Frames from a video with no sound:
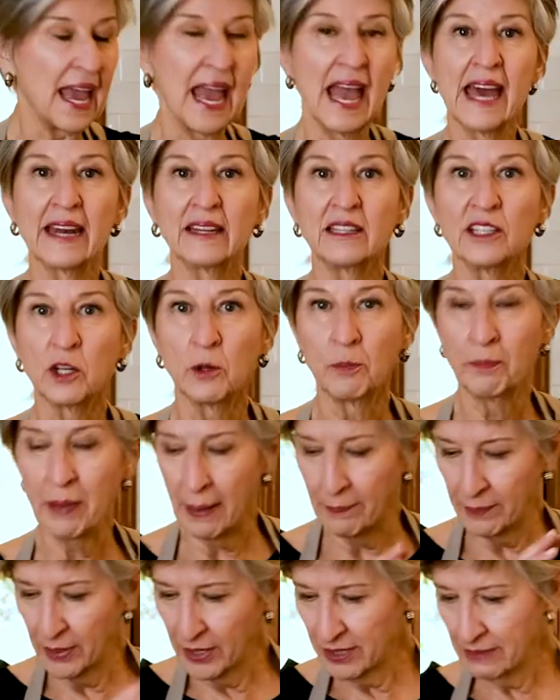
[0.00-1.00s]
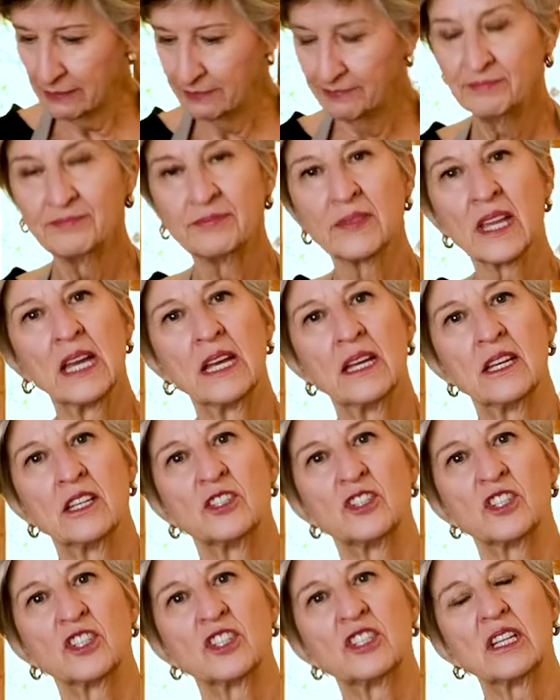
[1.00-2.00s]
and add a little pepper
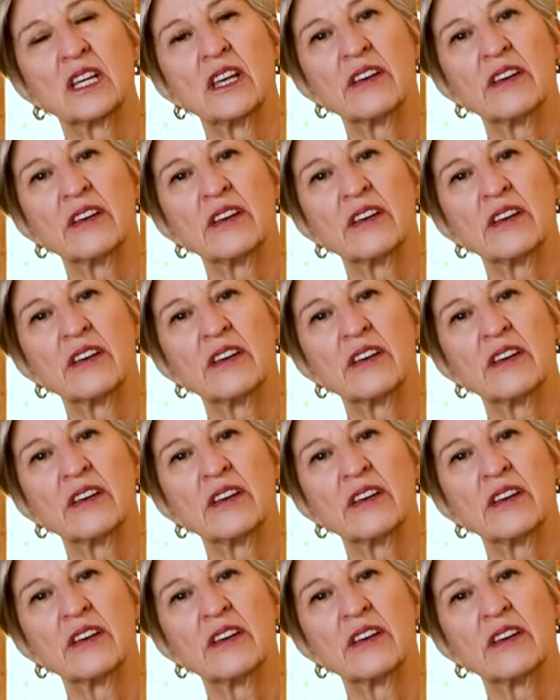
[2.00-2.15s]
just